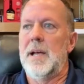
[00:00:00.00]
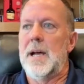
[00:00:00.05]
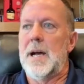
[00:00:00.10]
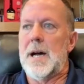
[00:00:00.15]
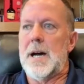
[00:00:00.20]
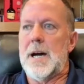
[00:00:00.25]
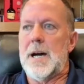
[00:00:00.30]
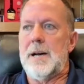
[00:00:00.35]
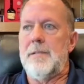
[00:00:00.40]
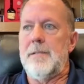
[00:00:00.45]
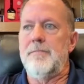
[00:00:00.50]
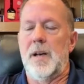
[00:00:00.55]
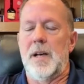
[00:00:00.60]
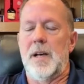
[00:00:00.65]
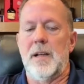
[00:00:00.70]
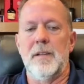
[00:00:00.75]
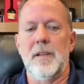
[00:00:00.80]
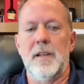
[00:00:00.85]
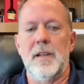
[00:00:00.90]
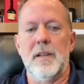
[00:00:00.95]

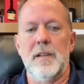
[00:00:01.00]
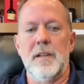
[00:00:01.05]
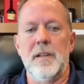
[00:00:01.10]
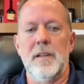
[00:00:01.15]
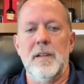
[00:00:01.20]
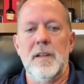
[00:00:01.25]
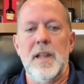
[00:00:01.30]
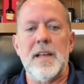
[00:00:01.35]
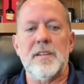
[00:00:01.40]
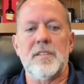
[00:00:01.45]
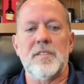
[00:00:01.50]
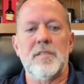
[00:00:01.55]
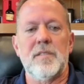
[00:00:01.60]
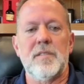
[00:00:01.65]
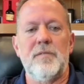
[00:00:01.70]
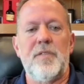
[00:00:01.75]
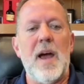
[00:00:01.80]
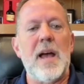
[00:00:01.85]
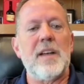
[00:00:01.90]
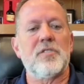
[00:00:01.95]
less
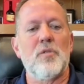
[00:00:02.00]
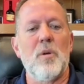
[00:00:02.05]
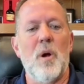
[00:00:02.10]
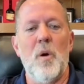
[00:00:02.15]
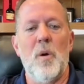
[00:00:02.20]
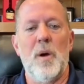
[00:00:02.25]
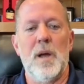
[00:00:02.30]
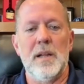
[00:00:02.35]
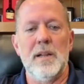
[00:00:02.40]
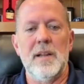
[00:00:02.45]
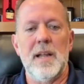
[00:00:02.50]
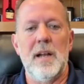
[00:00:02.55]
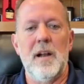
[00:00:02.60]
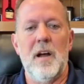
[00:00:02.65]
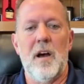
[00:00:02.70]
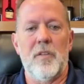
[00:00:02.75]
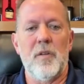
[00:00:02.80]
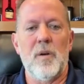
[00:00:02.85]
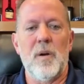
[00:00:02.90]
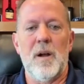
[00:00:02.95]
fast growing than
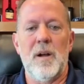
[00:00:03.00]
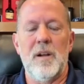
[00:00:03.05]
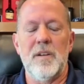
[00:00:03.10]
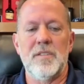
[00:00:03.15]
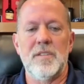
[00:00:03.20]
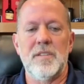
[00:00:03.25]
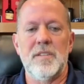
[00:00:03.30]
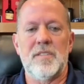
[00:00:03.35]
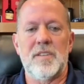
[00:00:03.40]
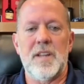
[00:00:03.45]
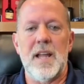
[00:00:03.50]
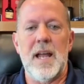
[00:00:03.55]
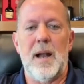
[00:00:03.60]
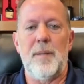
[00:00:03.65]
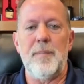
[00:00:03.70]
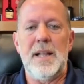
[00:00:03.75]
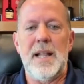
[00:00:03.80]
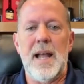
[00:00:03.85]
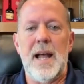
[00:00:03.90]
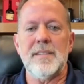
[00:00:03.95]
other areas in the state. I
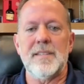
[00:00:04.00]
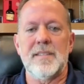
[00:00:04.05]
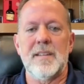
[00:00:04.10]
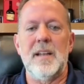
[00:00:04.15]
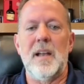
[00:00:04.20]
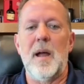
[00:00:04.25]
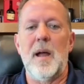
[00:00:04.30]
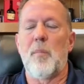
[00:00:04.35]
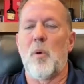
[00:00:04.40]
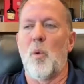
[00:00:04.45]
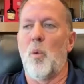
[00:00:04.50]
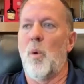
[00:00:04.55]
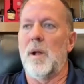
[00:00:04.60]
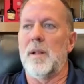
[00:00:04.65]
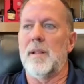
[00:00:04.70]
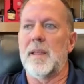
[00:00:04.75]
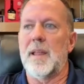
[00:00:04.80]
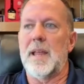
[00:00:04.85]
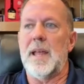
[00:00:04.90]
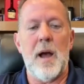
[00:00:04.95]
mean, that's the number
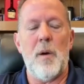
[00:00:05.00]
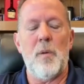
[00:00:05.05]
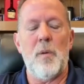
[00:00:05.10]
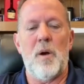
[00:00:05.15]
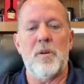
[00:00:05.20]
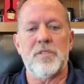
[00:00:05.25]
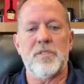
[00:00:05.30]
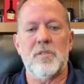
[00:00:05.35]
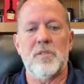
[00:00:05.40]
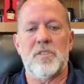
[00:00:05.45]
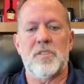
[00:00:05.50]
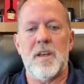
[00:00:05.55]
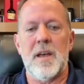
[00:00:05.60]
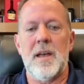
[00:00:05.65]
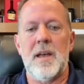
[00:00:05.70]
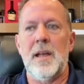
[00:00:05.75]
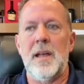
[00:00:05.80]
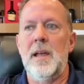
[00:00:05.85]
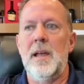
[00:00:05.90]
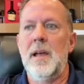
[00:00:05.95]
one thing. I would also
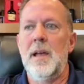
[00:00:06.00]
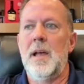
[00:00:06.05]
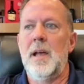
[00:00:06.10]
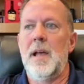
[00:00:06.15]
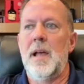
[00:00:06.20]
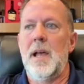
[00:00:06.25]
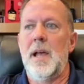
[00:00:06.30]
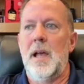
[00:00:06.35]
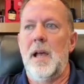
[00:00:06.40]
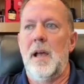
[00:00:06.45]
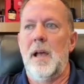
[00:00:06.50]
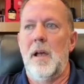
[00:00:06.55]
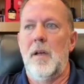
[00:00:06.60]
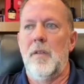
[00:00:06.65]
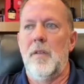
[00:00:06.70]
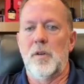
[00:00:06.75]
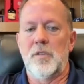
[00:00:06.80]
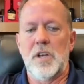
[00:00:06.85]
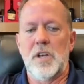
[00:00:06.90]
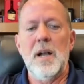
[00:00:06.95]
say
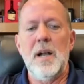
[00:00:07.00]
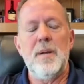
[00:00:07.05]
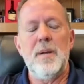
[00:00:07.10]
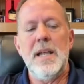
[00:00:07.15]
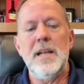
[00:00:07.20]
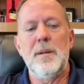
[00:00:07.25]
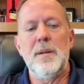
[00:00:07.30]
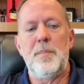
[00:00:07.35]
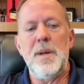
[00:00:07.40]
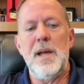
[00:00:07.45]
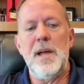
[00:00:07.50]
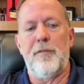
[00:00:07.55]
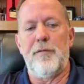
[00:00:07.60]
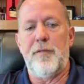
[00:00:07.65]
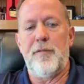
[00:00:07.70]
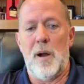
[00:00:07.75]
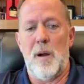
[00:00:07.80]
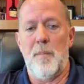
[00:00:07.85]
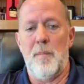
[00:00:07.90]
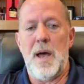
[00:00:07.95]
there's going to need to be a
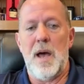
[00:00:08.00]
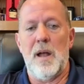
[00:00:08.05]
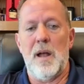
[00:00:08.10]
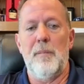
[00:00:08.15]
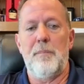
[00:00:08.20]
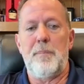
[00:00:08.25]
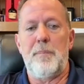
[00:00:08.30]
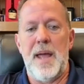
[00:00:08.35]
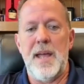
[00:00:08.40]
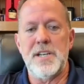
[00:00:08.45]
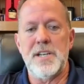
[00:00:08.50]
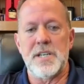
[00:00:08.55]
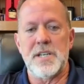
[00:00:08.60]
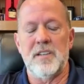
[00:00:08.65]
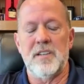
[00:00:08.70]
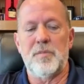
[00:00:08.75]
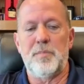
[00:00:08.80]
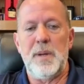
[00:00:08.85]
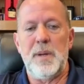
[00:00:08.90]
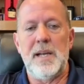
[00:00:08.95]
fair amount of
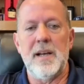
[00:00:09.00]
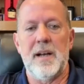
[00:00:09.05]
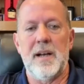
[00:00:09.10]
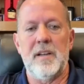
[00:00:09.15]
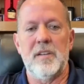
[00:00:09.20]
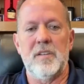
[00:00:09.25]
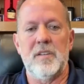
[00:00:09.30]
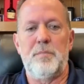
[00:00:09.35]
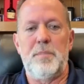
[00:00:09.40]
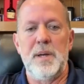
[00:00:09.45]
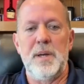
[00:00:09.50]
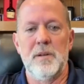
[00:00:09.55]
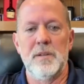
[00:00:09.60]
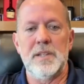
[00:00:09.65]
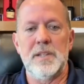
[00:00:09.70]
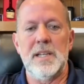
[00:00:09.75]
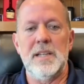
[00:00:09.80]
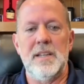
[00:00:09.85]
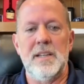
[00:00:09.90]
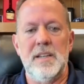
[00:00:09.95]
patience, because
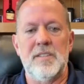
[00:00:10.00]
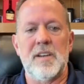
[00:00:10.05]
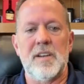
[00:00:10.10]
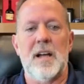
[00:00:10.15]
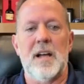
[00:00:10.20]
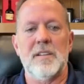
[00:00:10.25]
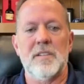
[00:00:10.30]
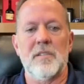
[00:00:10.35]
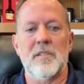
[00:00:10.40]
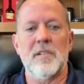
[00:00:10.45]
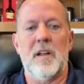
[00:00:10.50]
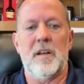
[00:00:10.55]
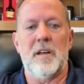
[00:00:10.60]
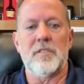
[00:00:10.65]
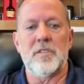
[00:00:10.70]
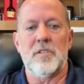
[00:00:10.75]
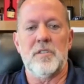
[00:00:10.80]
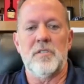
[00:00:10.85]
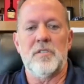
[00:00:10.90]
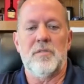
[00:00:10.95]
building these kinds of
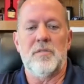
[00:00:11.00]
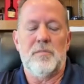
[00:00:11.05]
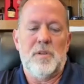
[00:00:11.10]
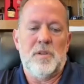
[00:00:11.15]
clusters,